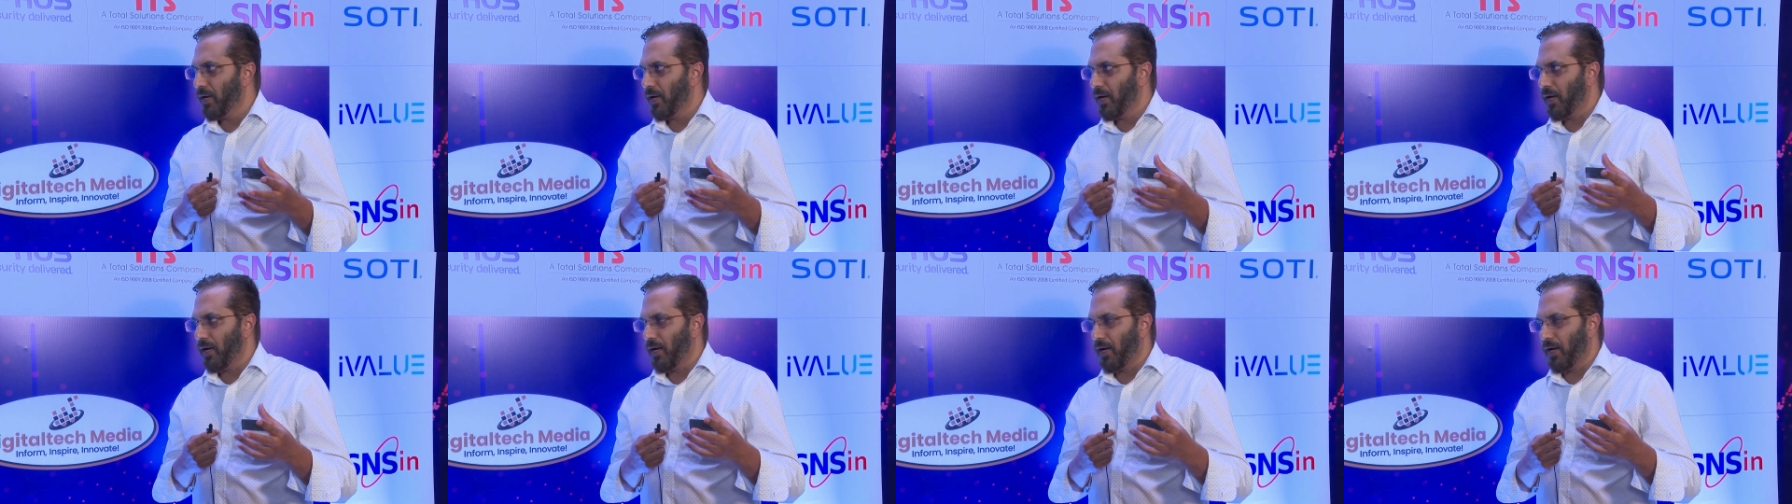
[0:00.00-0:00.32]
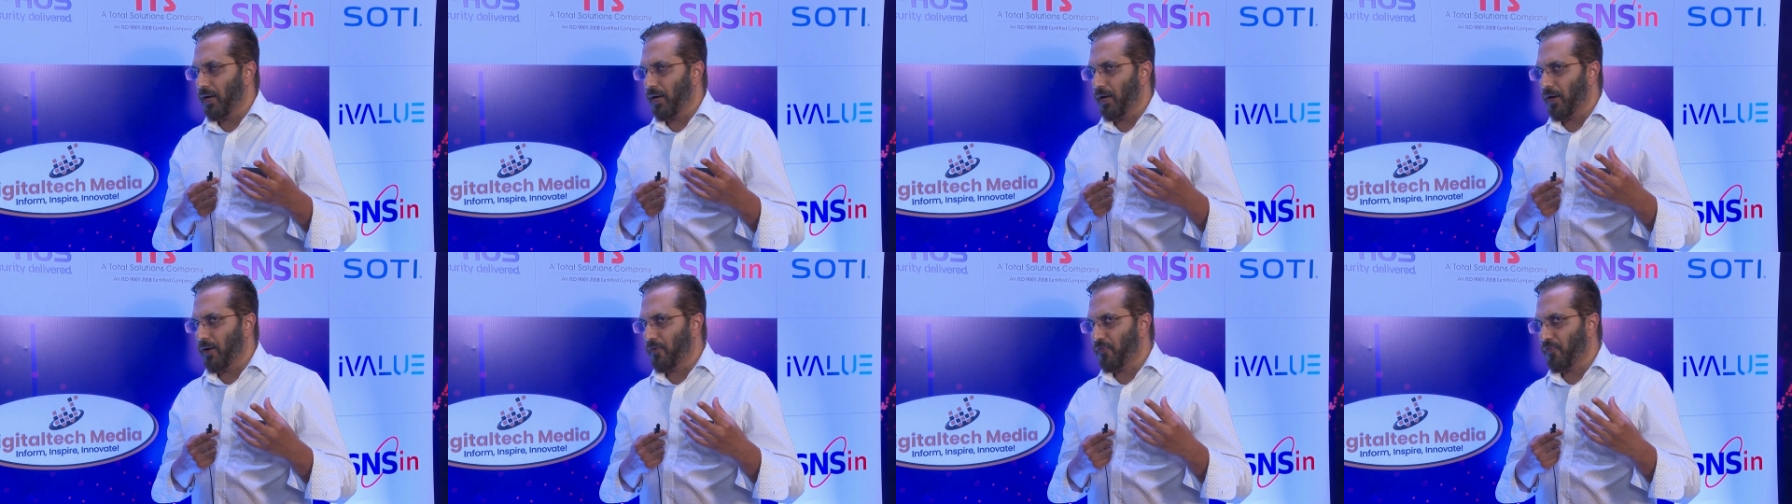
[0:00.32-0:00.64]

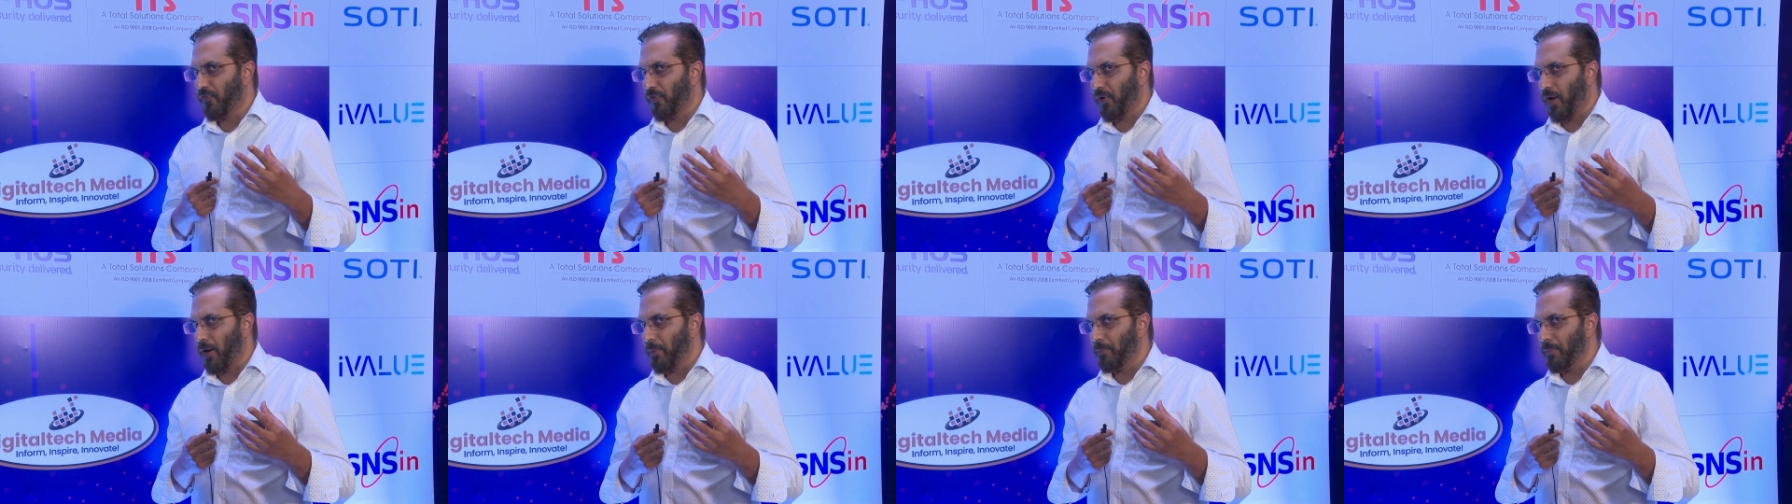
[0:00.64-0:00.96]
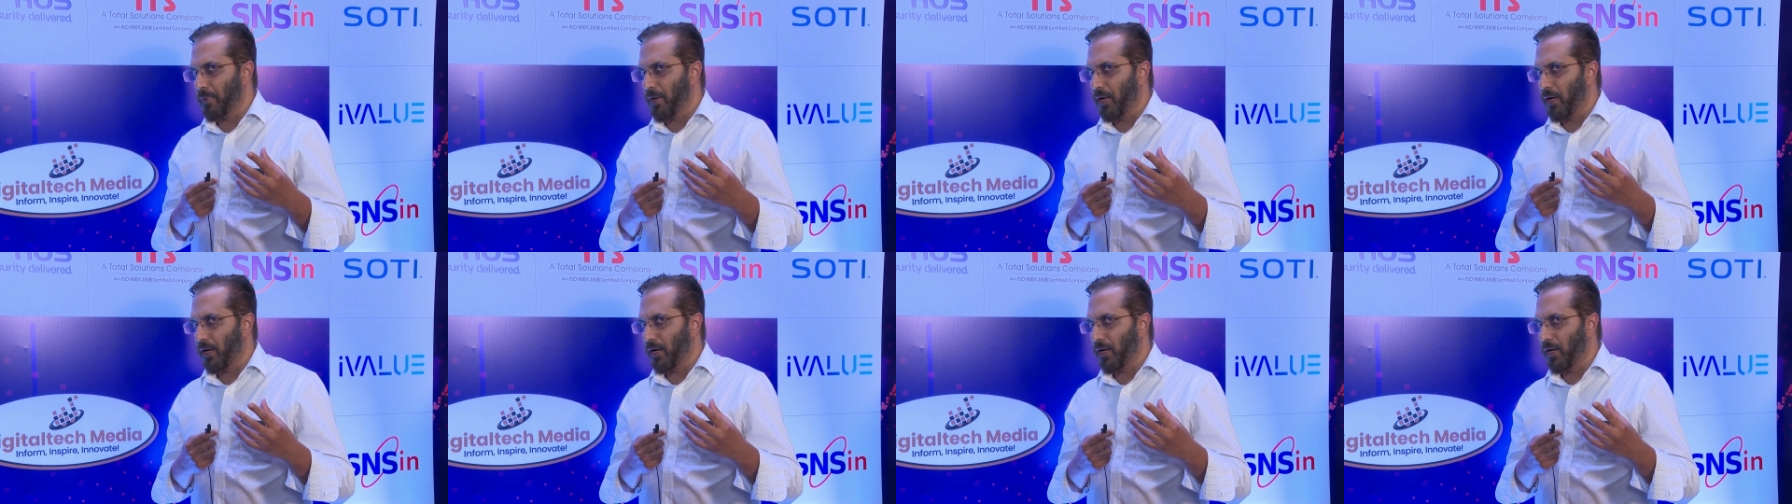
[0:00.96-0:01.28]
uh,
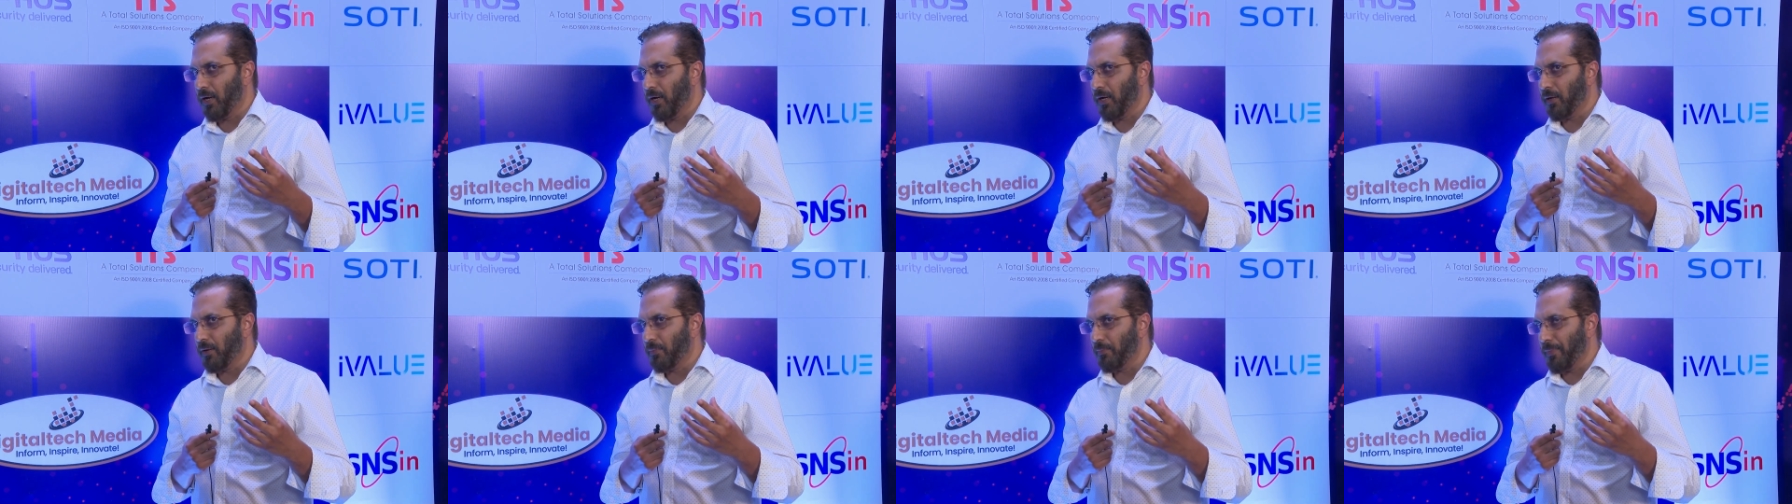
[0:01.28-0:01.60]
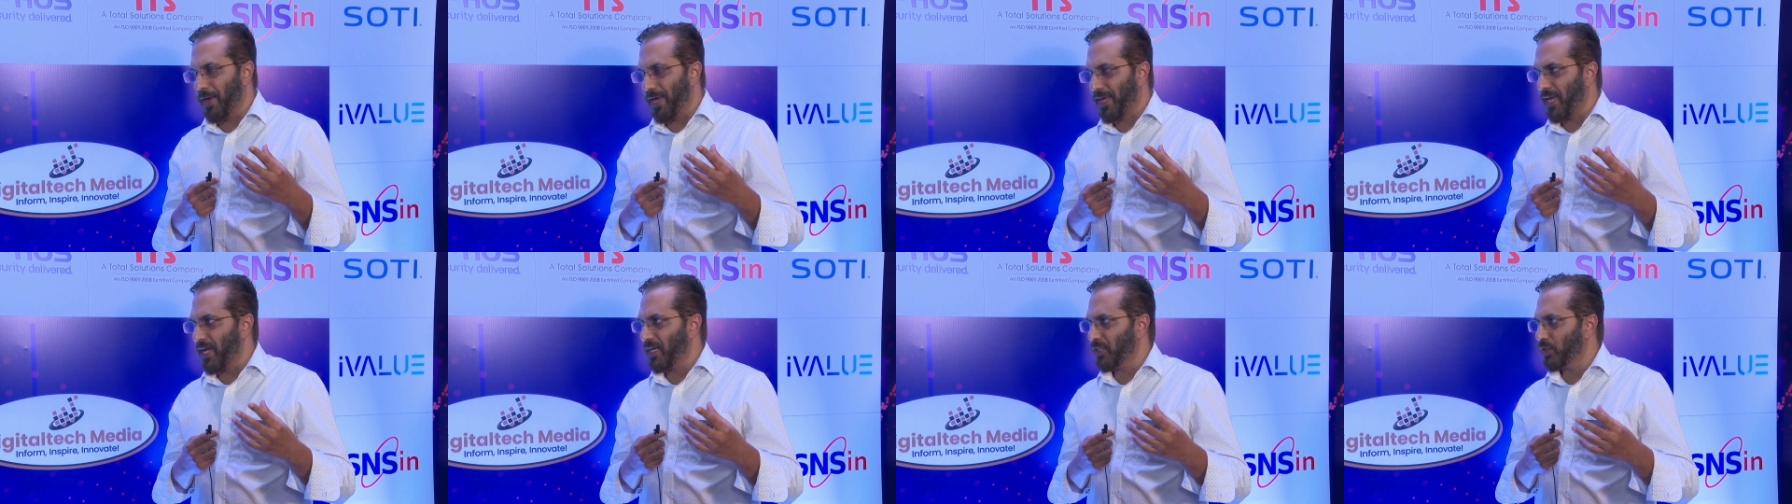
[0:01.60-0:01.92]
from uh,
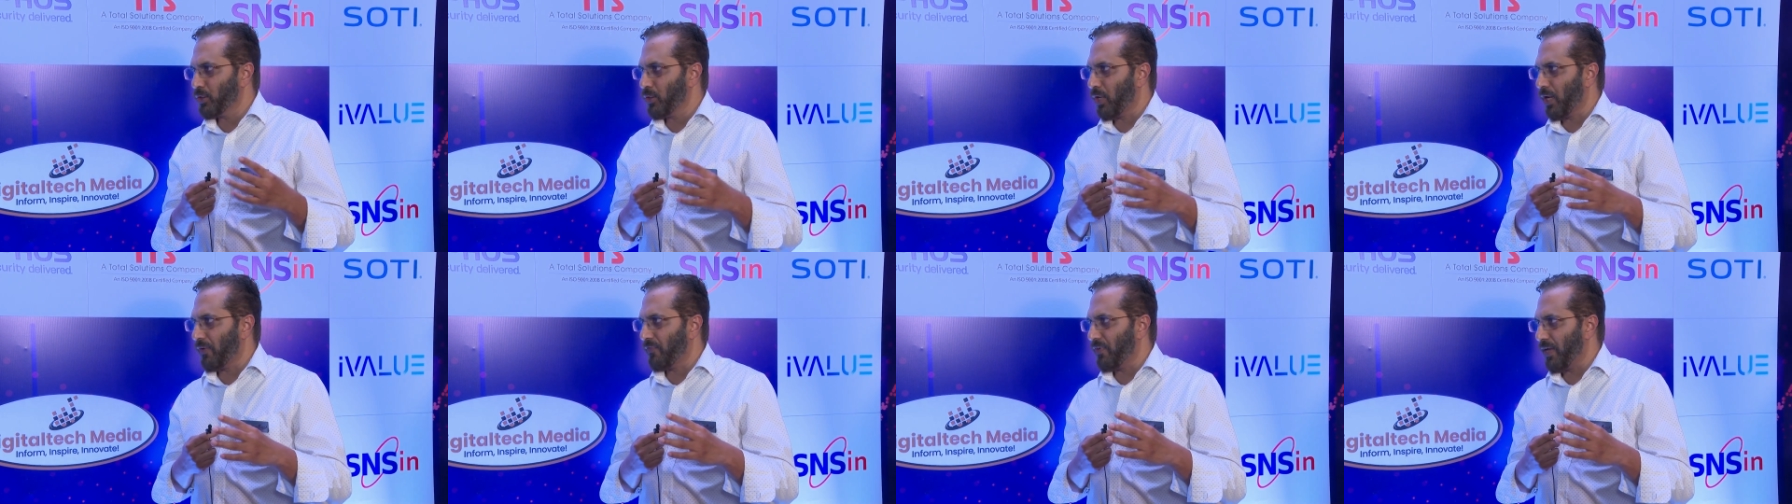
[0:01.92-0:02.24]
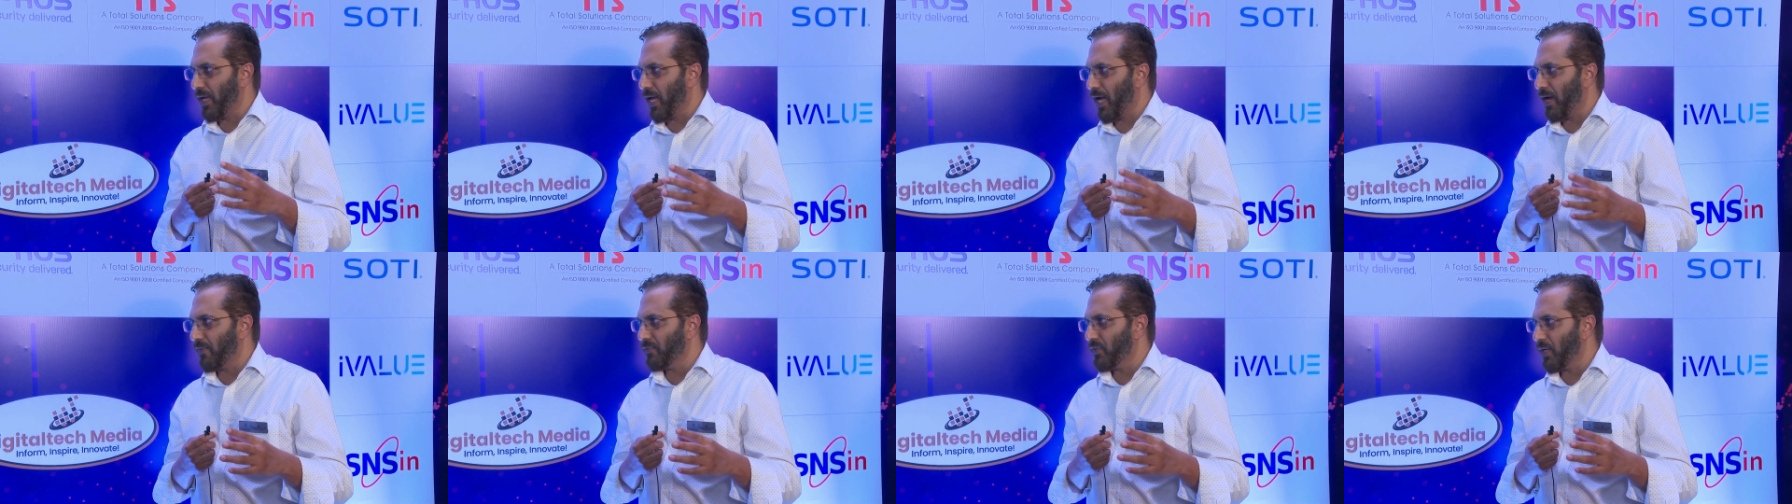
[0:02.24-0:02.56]
making sure
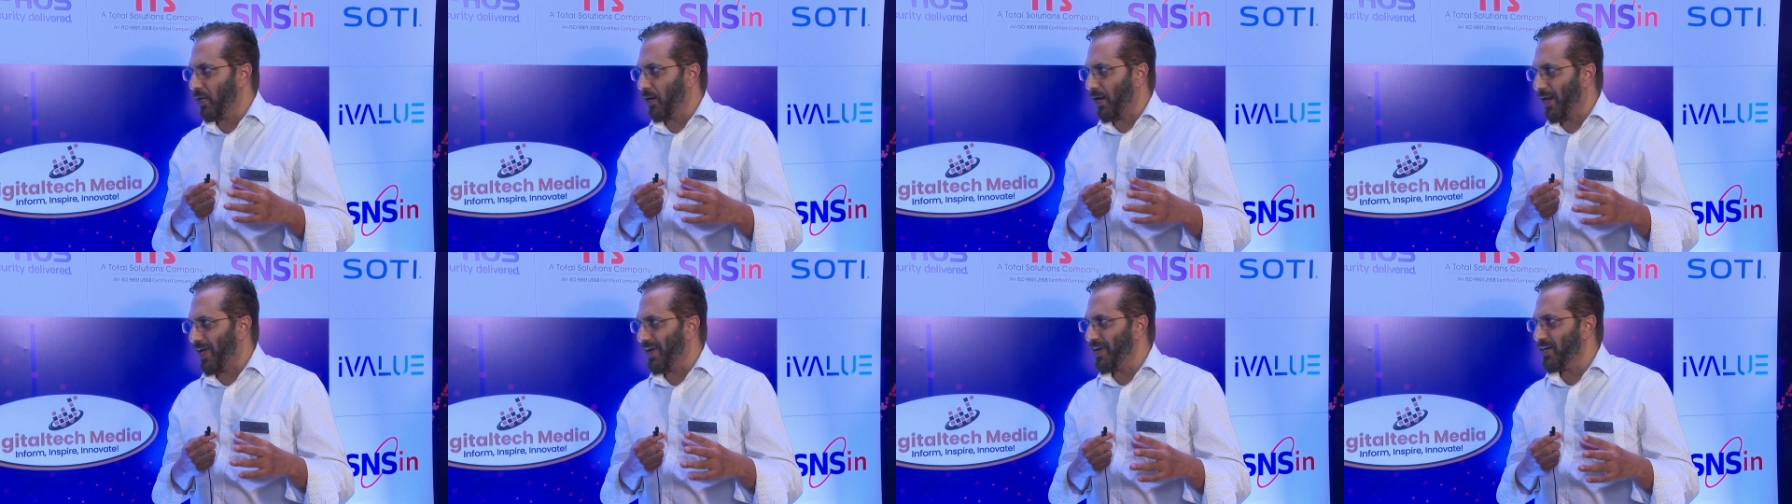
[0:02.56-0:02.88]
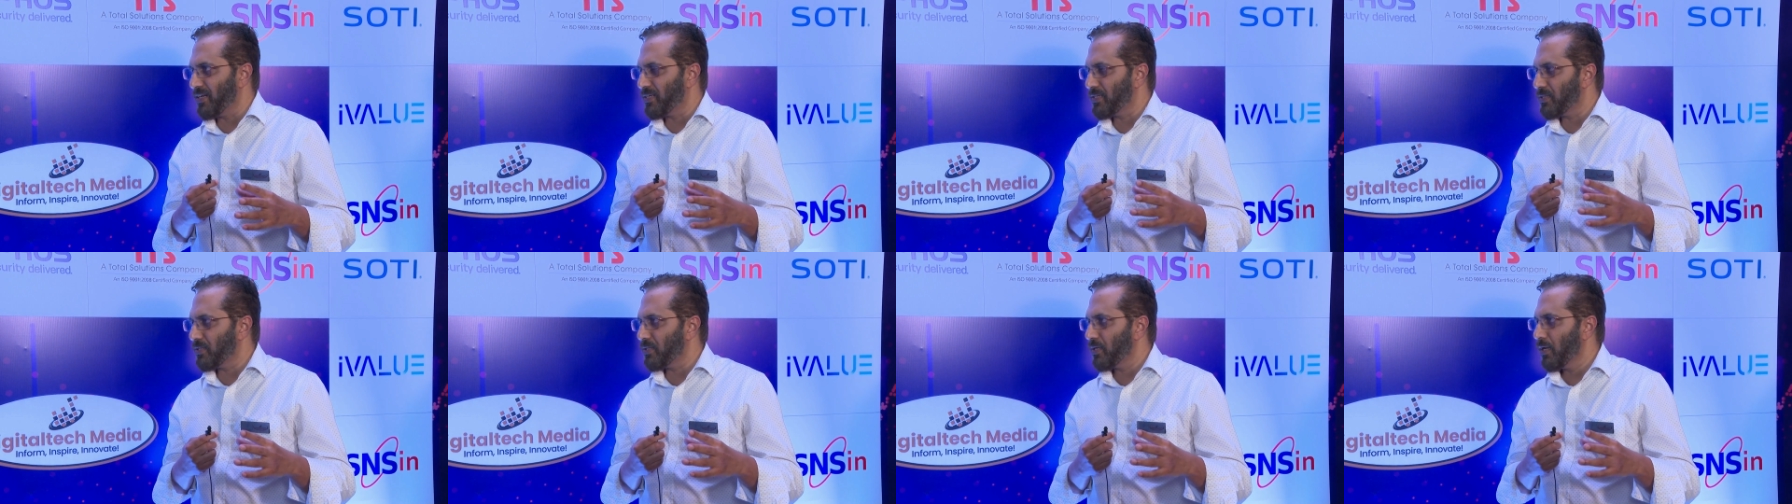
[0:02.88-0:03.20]
we have the
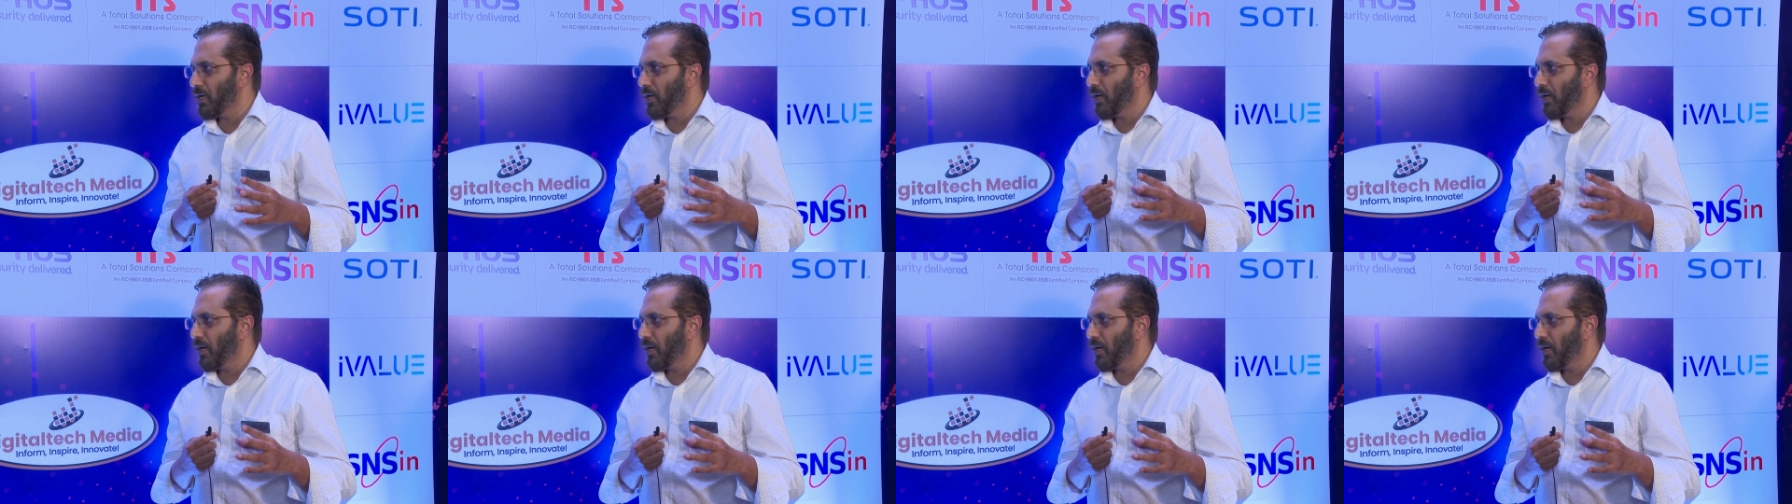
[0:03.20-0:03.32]
right